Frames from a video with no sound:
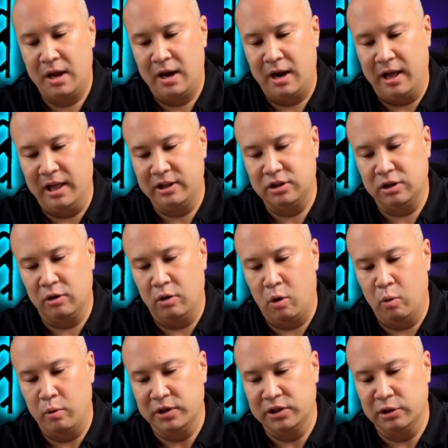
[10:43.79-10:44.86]
I like to
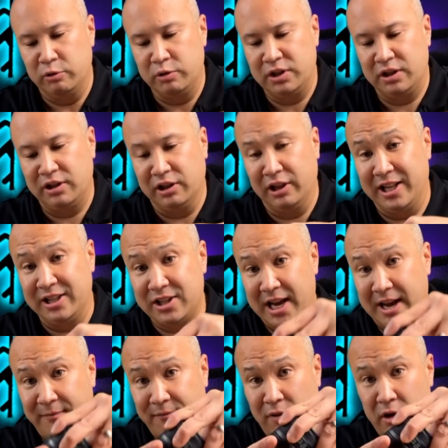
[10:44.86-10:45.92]
always loosen the lens
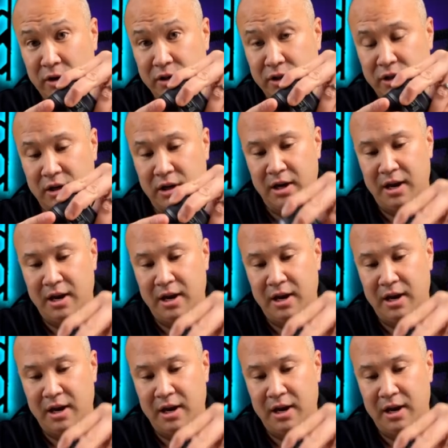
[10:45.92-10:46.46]
cap first